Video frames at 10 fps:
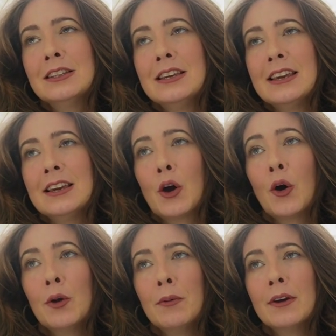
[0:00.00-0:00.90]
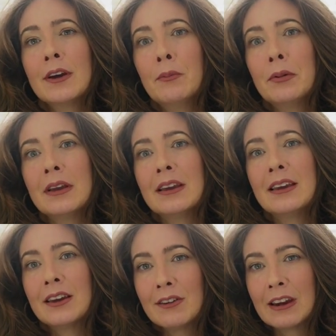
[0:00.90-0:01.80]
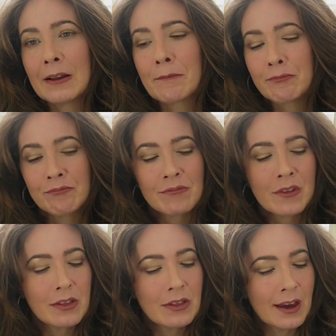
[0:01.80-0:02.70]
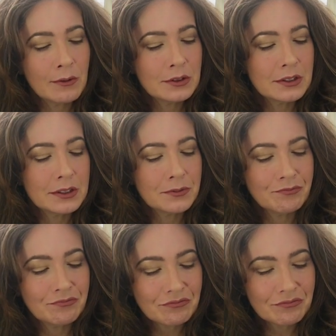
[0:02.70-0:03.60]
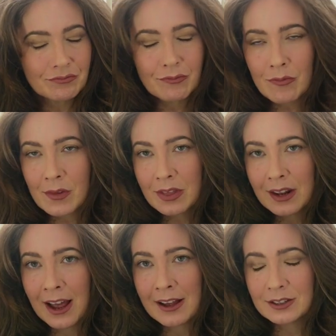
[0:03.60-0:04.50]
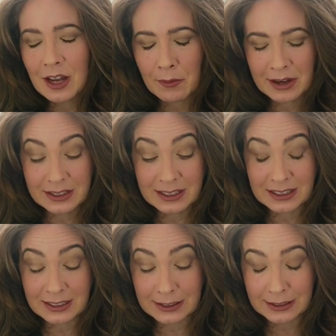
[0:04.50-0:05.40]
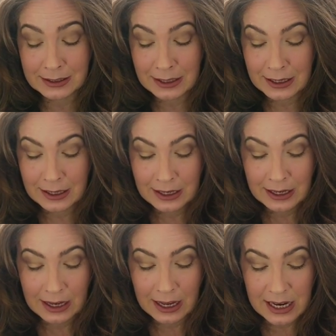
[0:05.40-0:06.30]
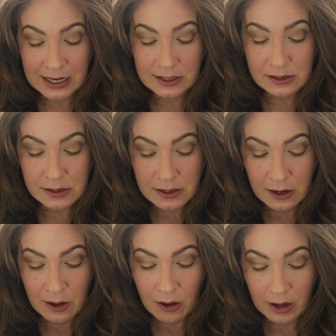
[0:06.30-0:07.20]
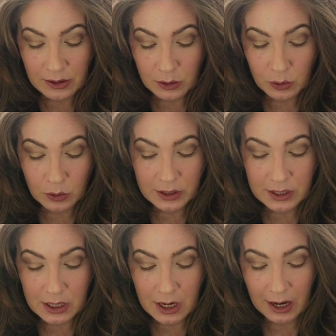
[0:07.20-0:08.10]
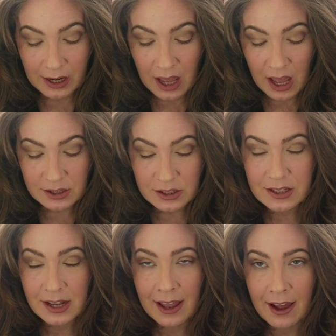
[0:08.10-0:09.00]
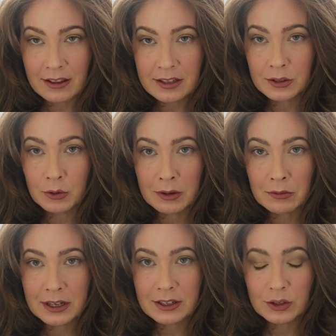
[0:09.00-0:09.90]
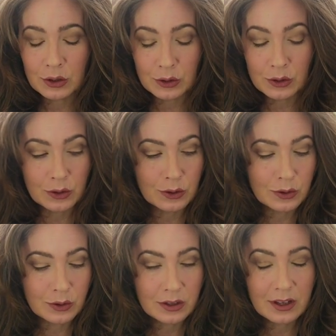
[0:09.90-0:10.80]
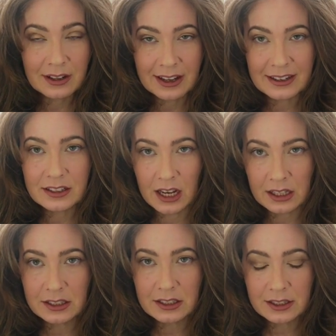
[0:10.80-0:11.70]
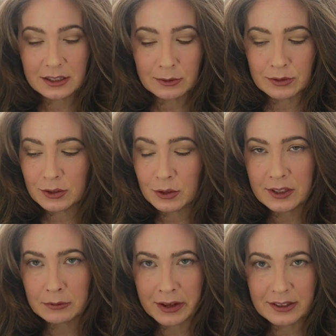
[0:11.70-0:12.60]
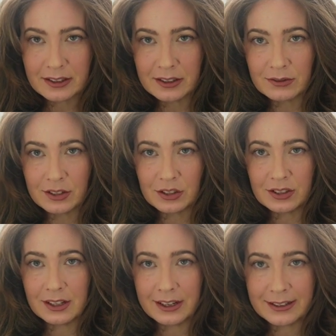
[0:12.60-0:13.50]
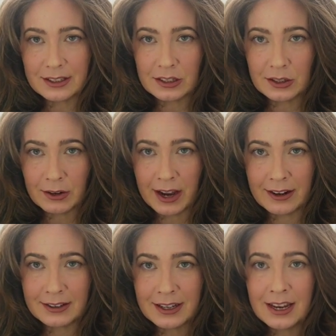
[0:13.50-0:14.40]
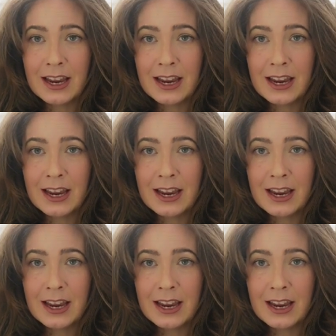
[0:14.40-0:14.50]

the Kohberger plea hearing. That was the last time I did this, and I thought I can't just allow this equipment to collect dust. It was too expensive to just let it sit around